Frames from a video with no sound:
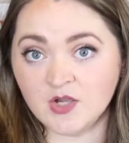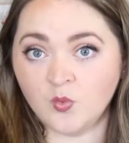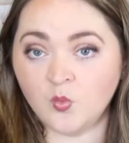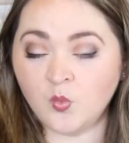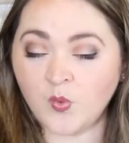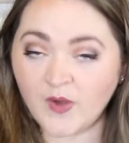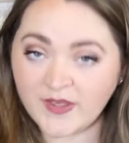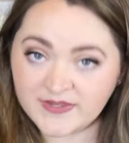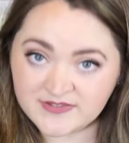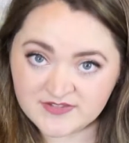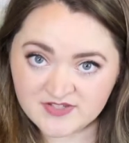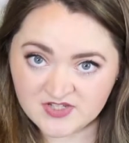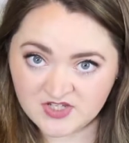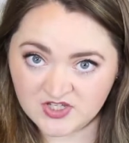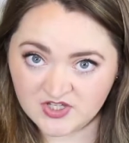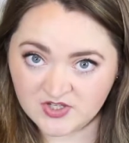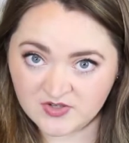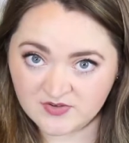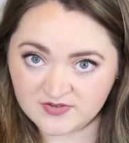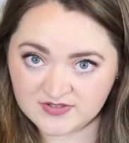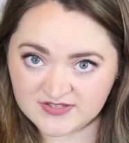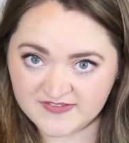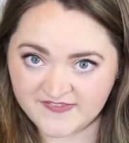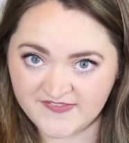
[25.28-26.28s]
when to
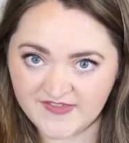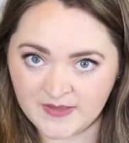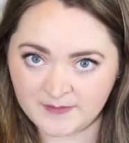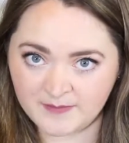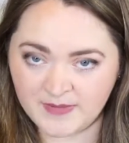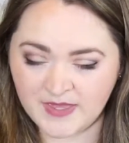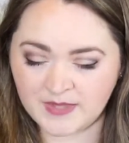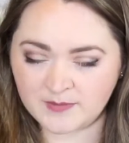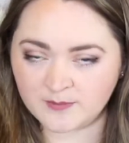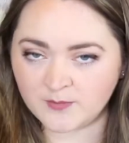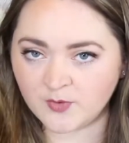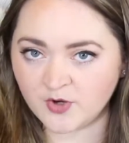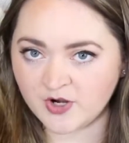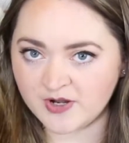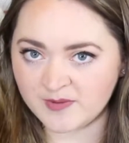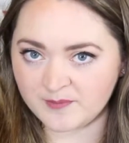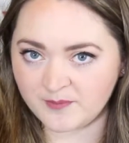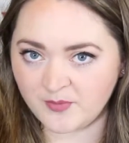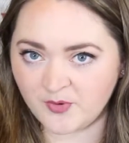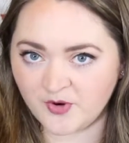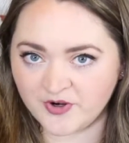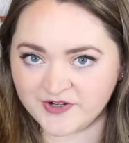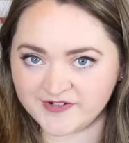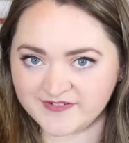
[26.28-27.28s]
use them, and more
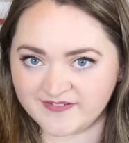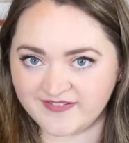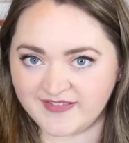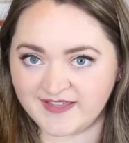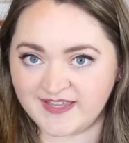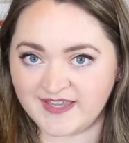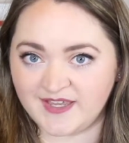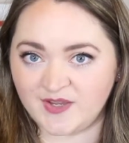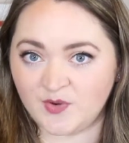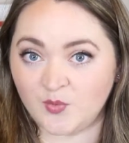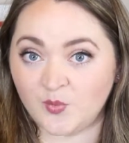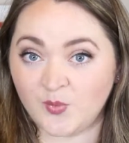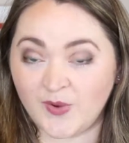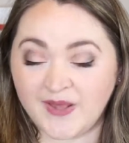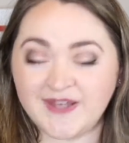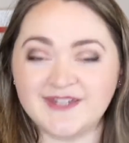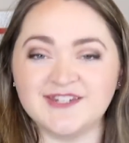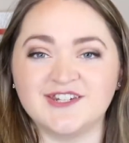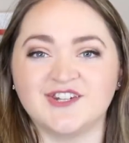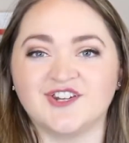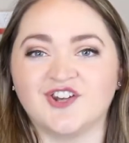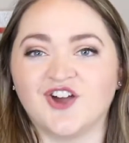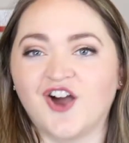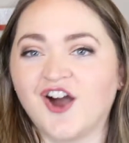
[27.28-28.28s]
importantly,
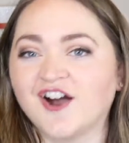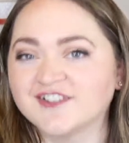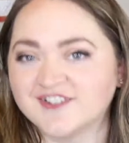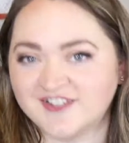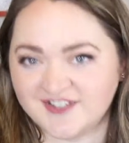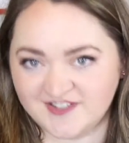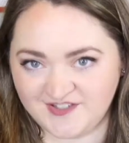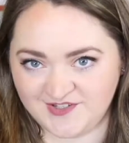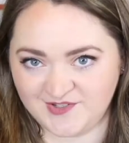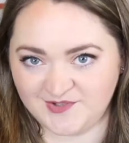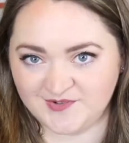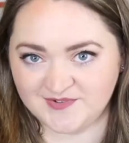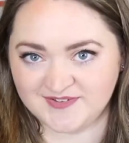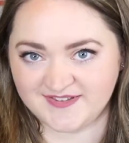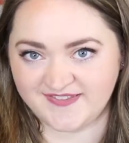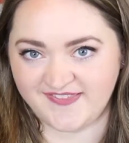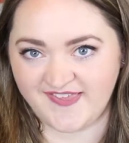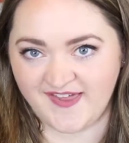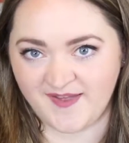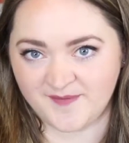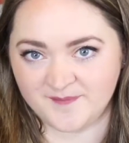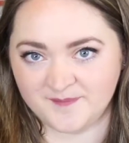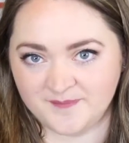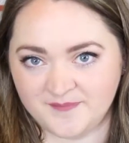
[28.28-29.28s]
when not to use
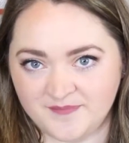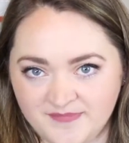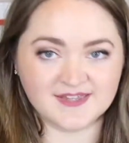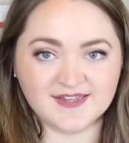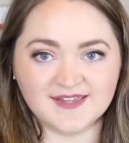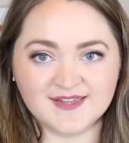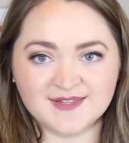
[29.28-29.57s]
them.